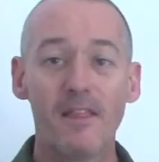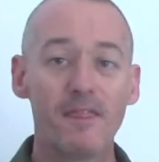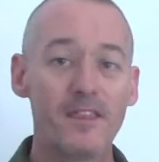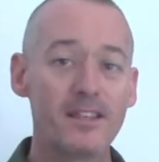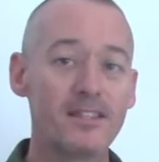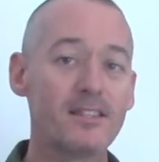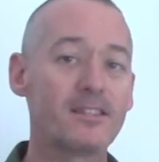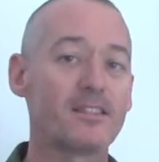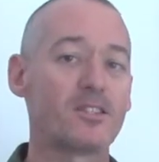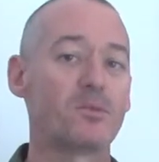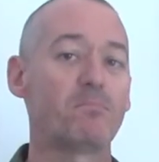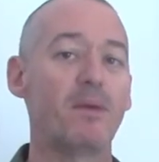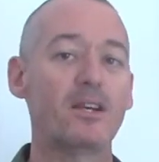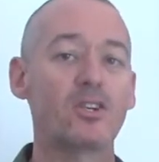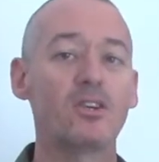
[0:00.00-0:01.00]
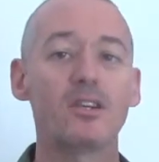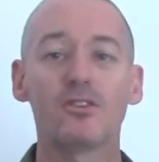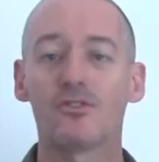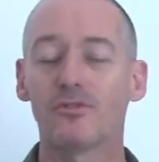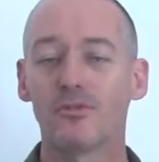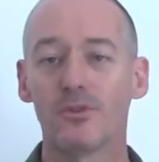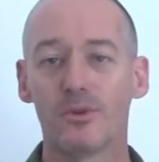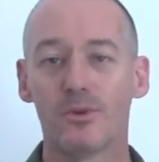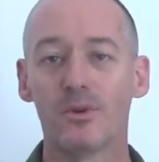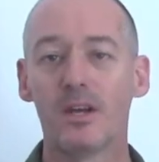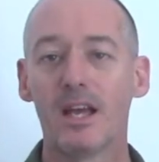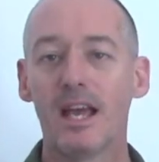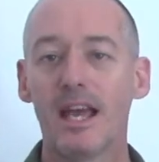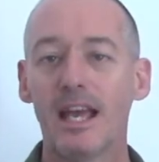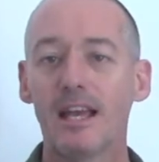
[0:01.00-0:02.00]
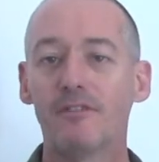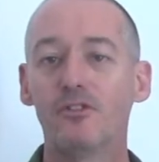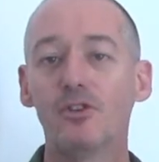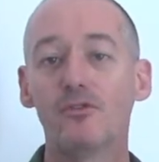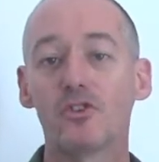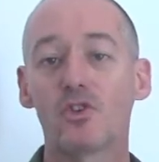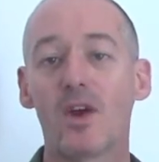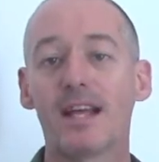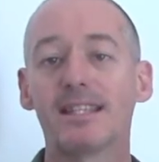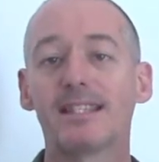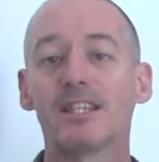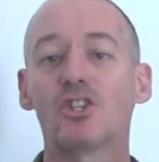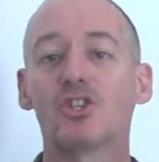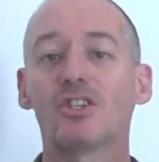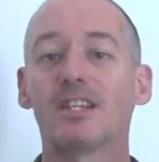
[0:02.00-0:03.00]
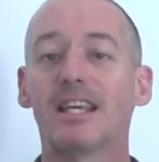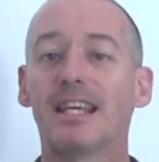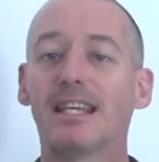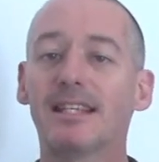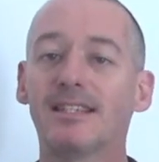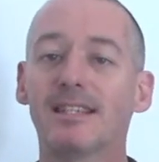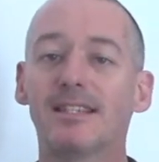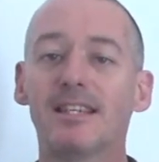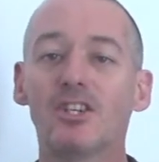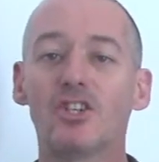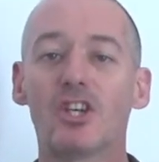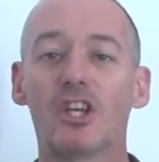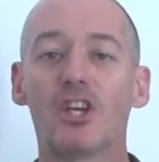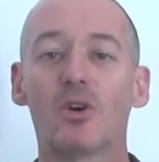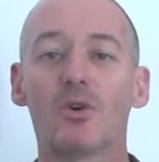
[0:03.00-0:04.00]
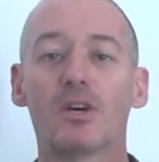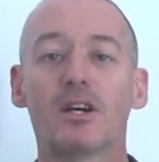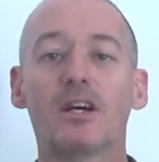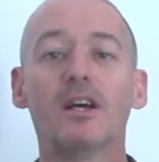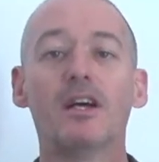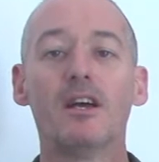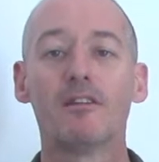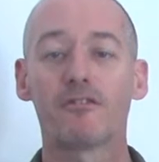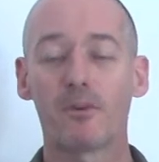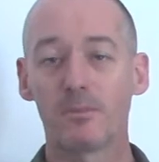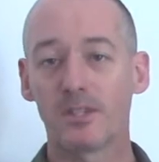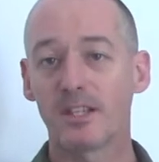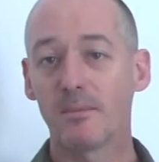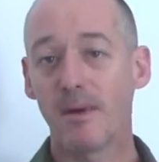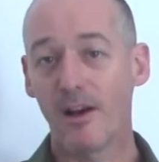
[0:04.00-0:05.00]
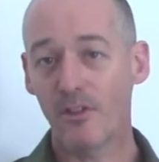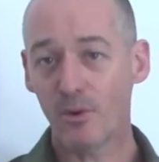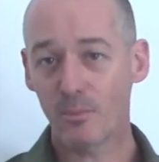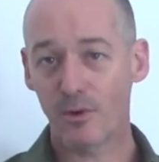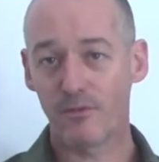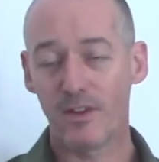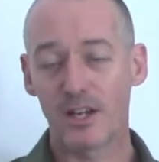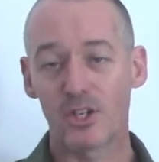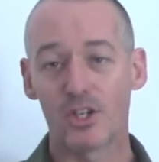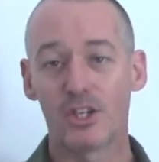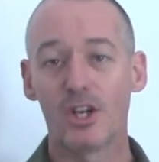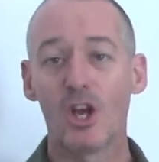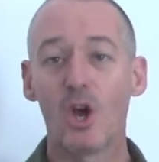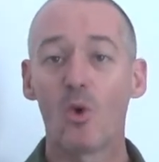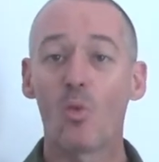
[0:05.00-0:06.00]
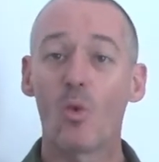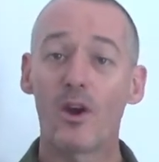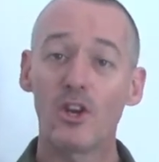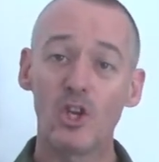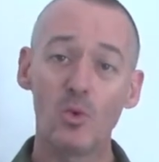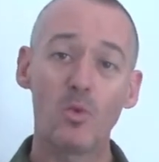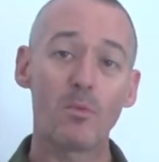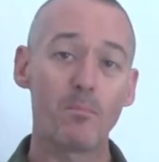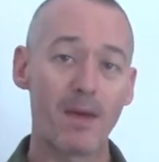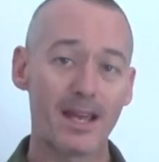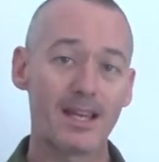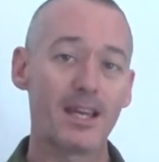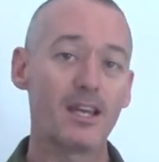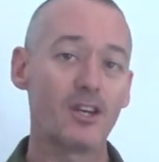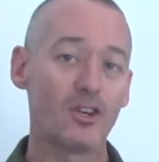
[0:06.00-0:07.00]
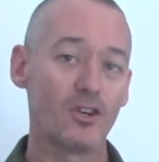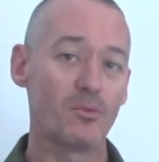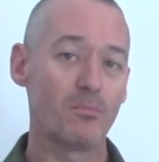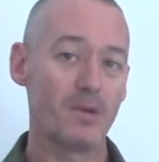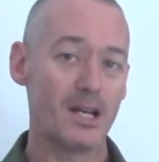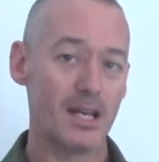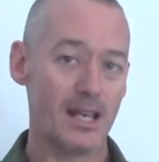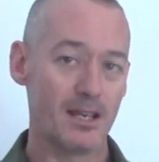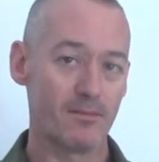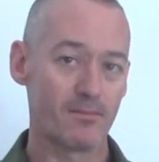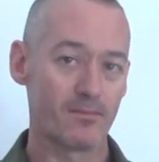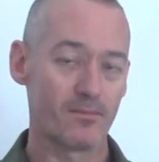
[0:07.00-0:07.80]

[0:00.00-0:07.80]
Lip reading: This is especially true if you've transitioned into teaching yoga from some other profession where you were making good money.